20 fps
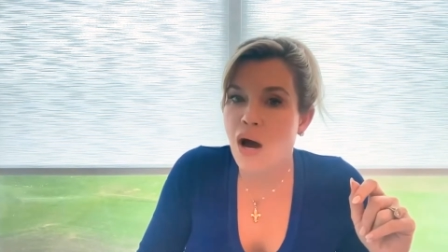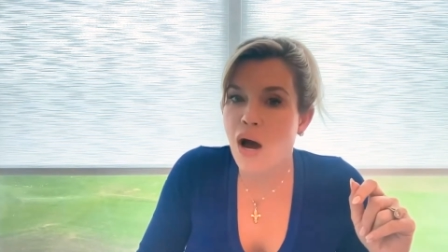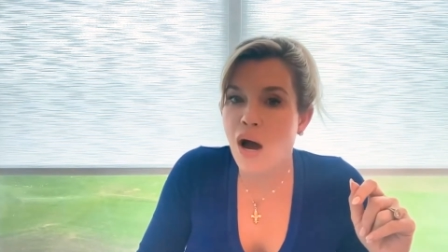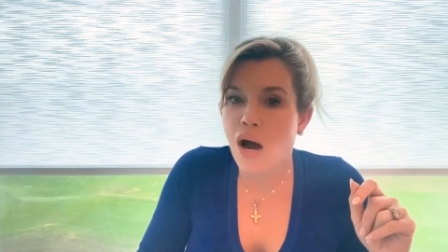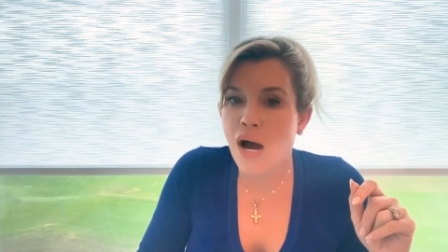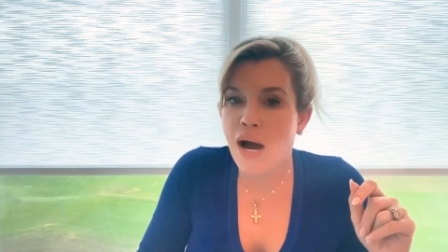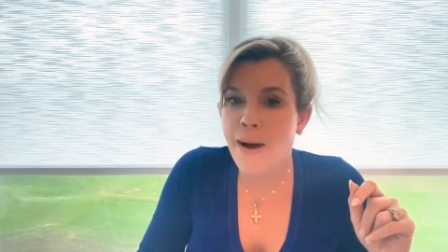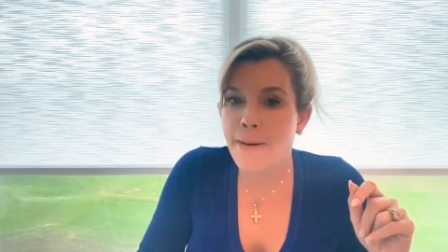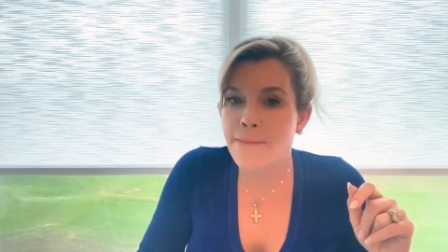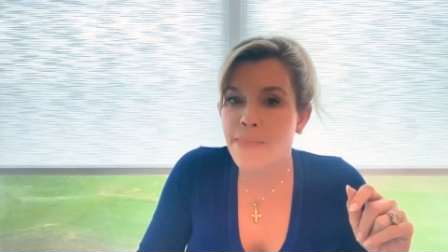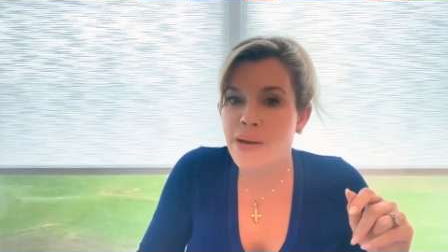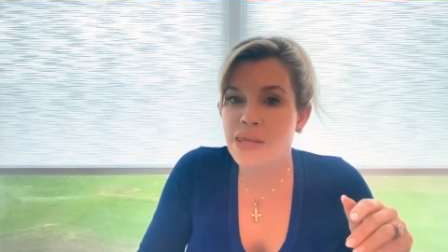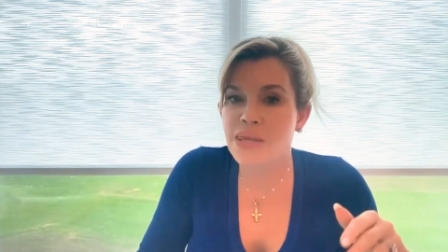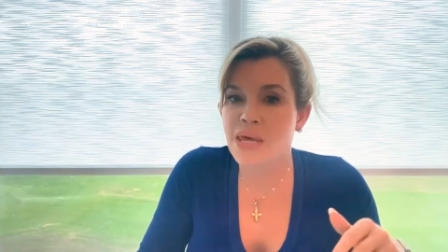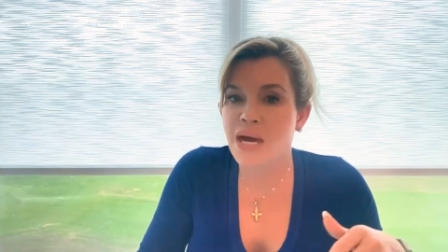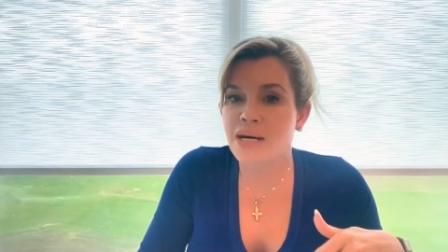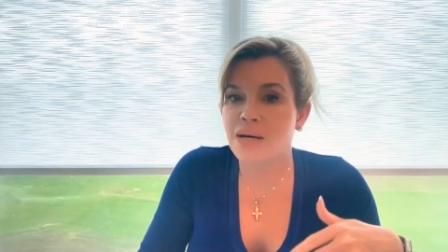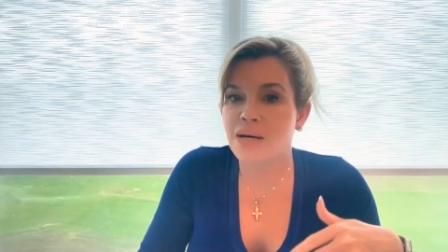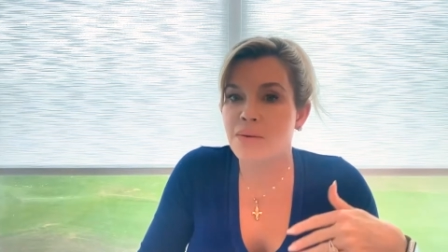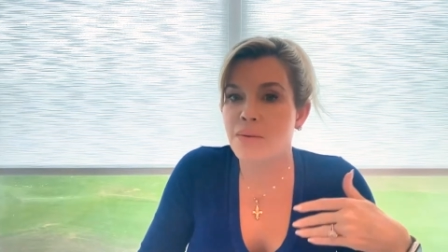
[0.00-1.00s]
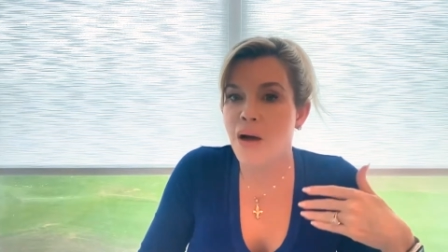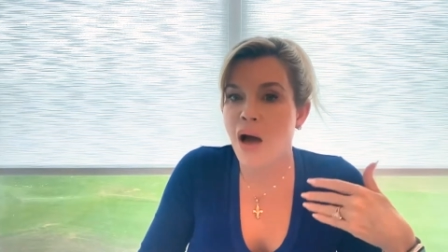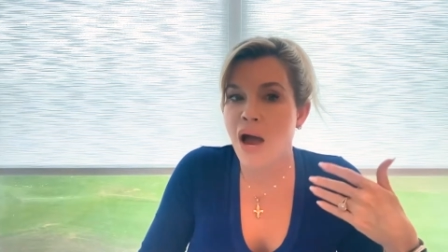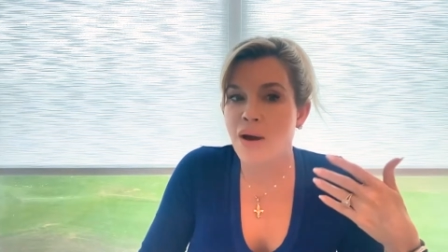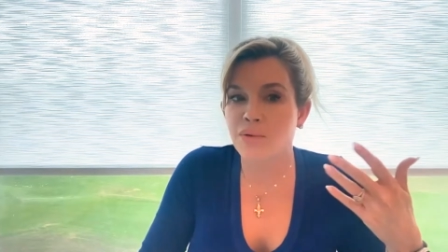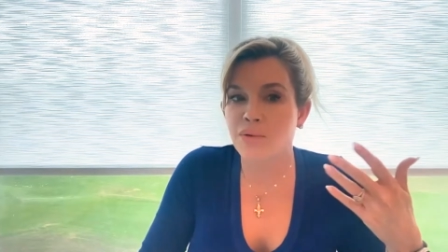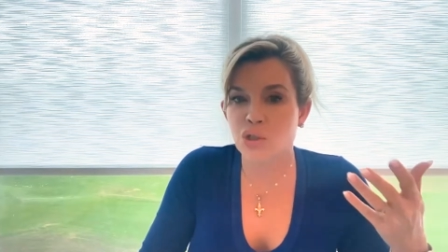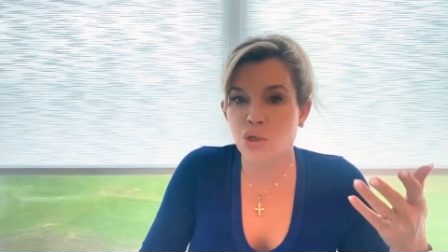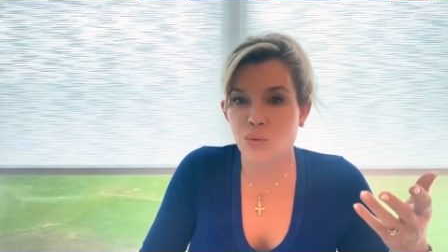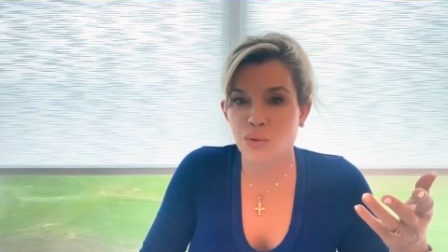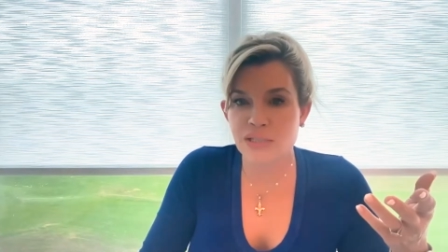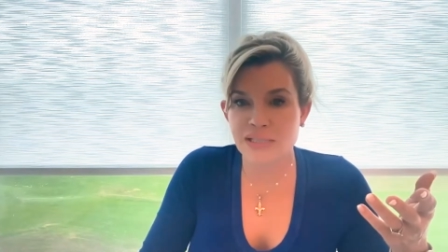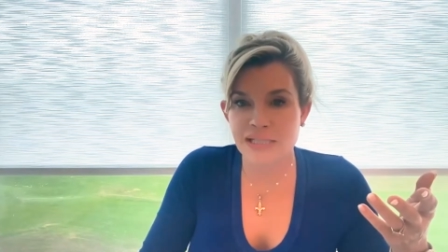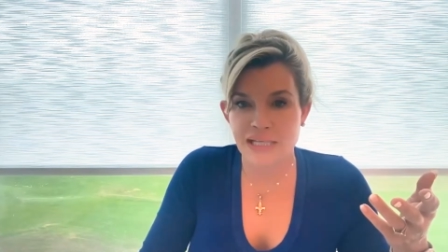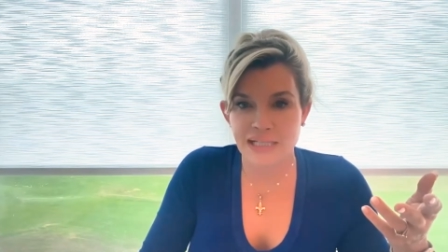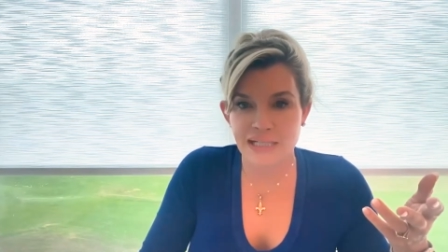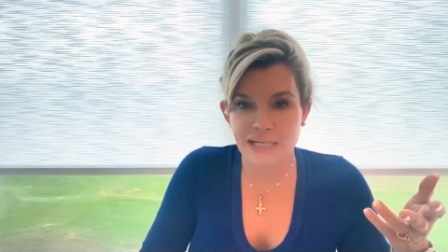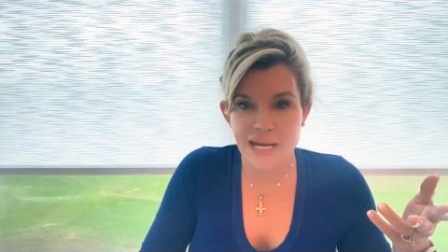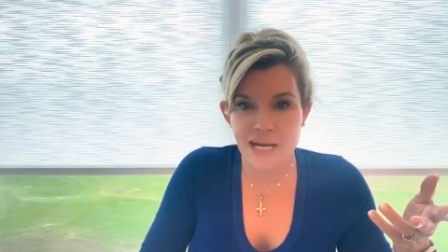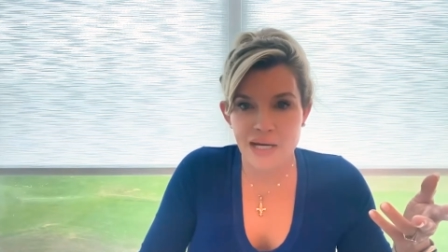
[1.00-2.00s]
And that I was always
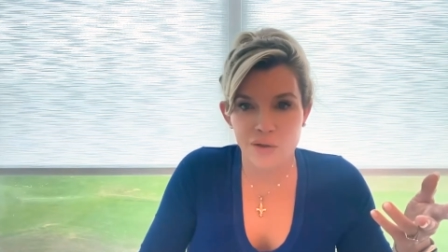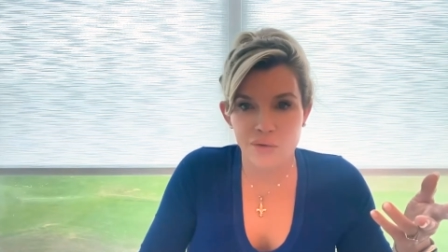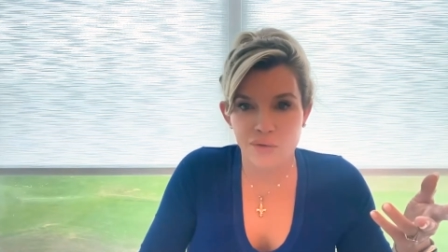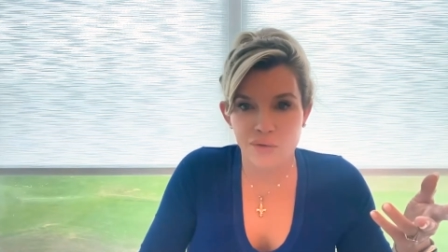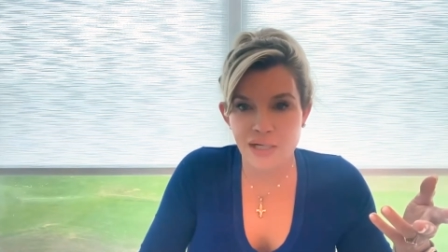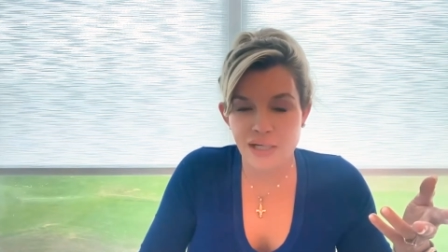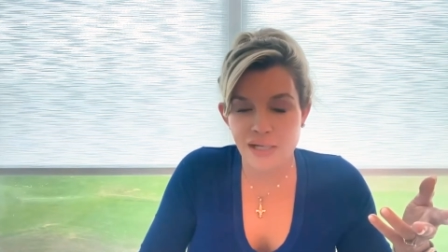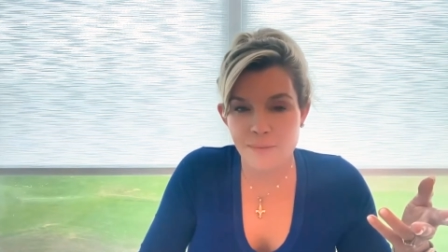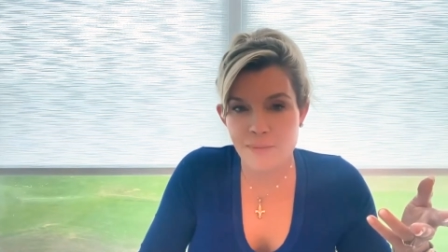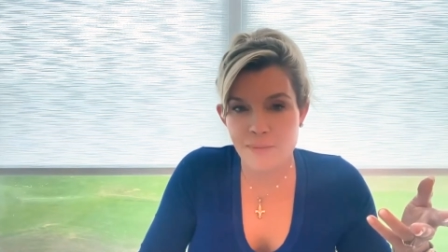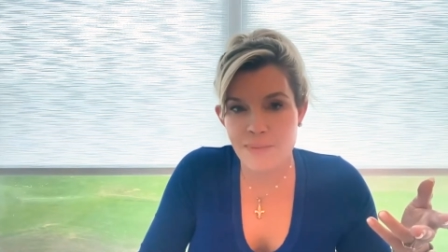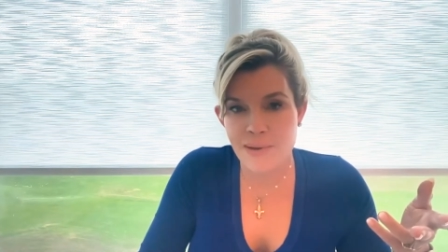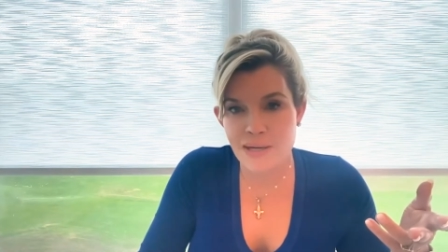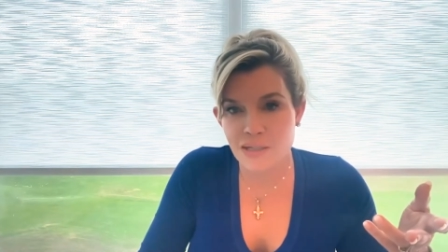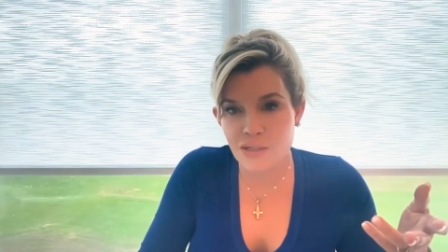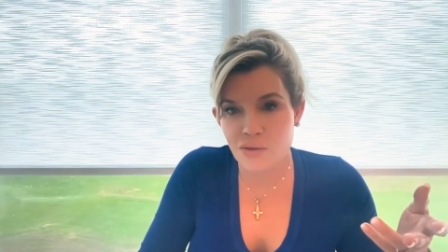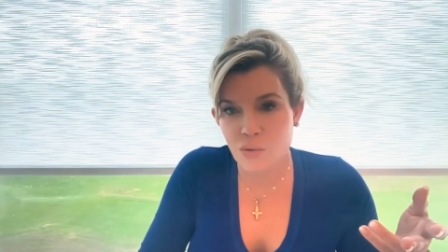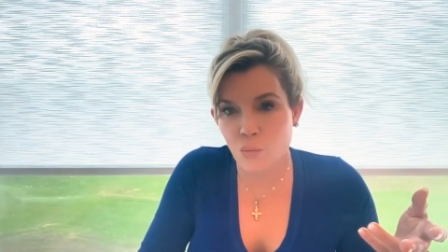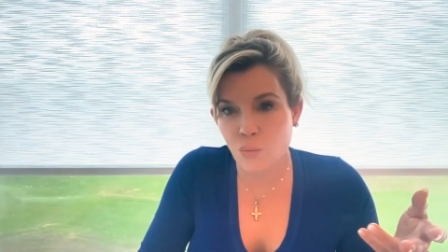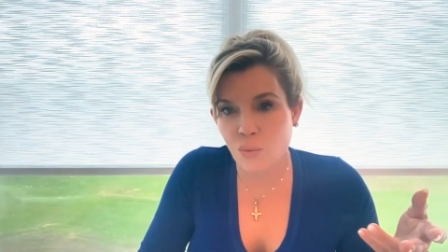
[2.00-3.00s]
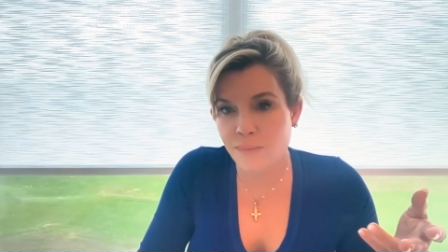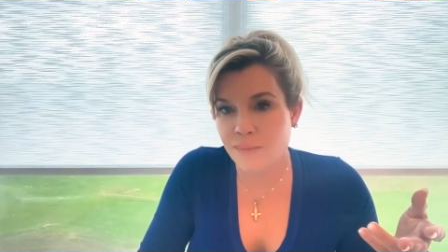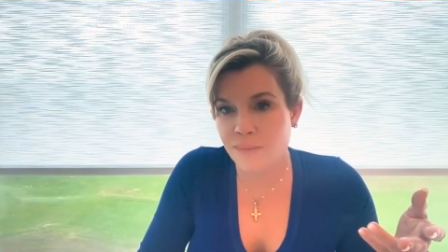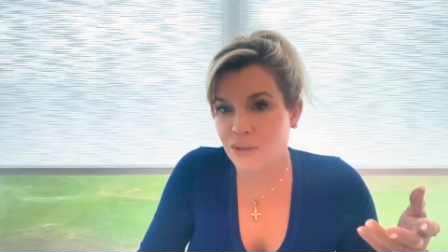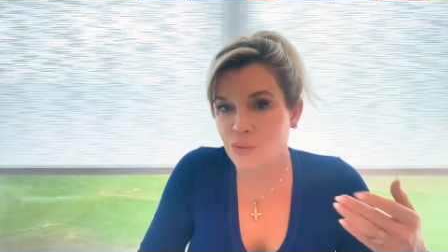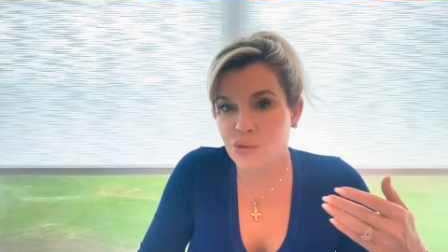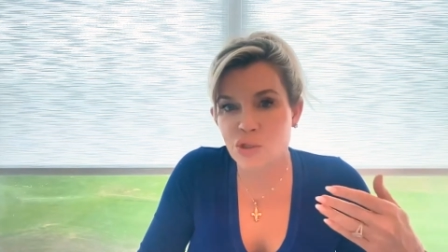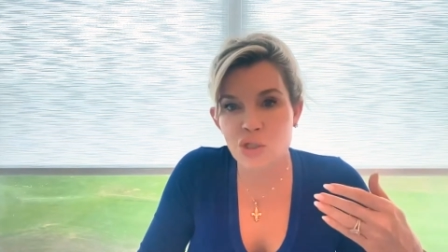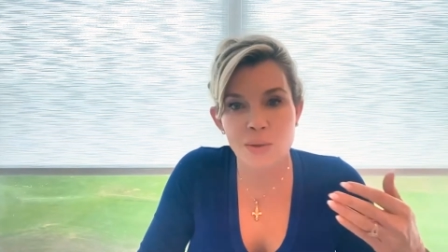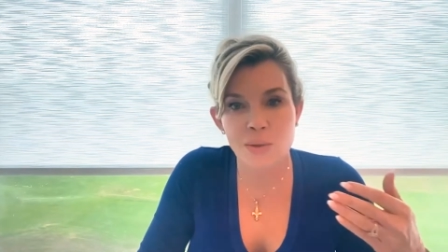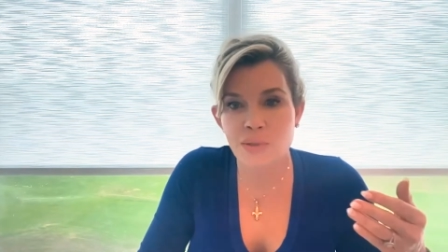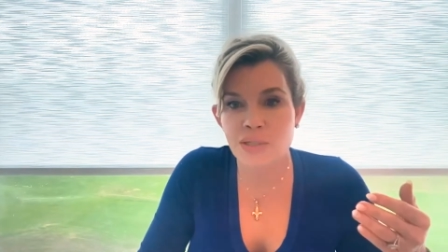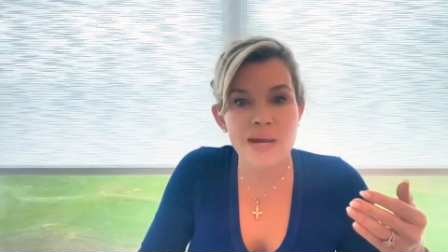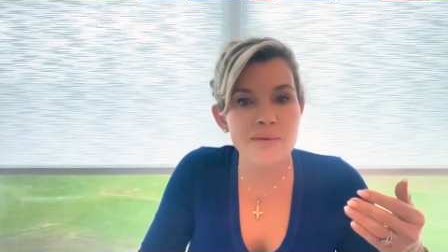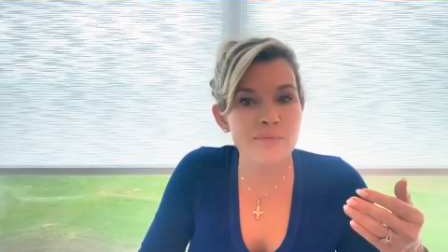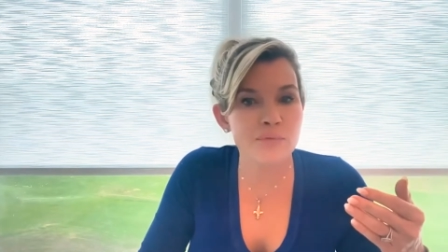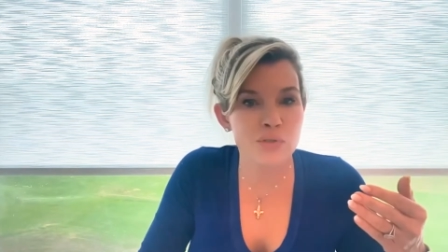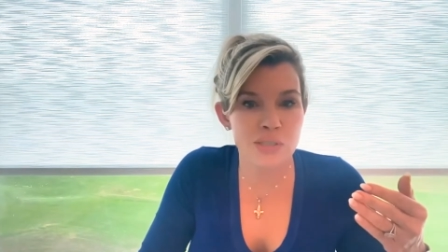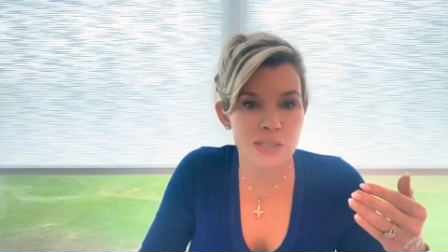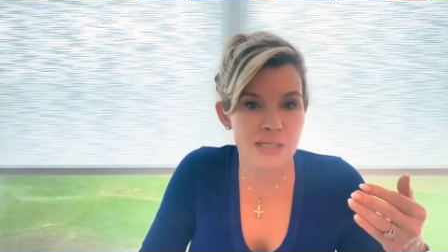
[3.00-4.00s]
getting angry at him about other women, which I
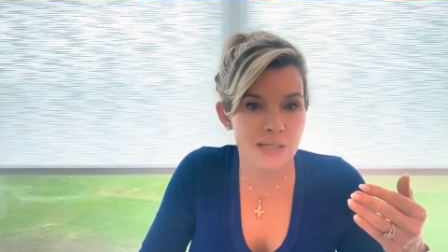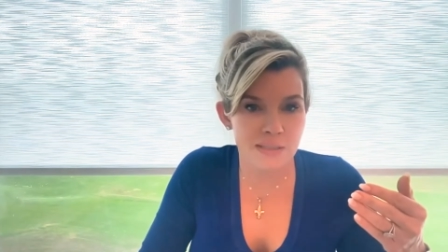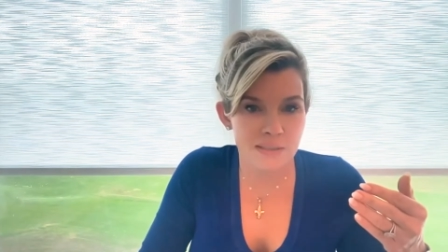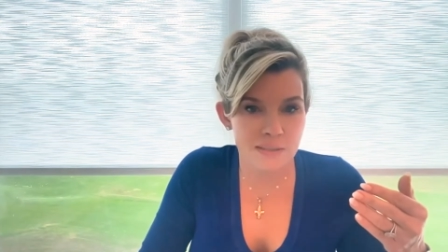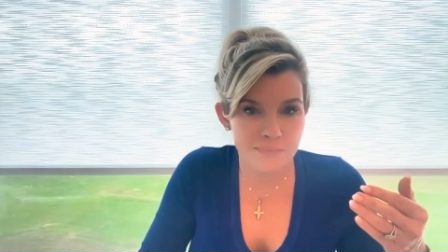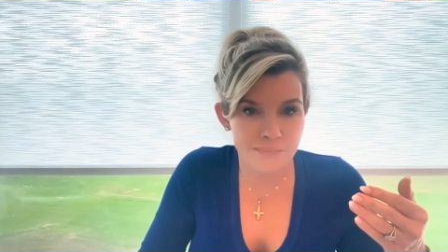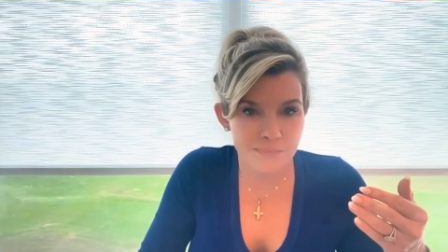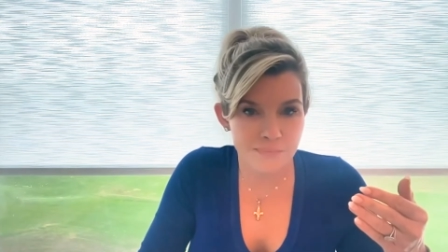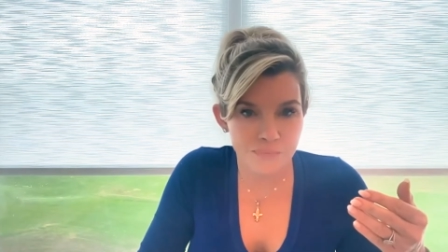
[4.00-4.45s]
never did.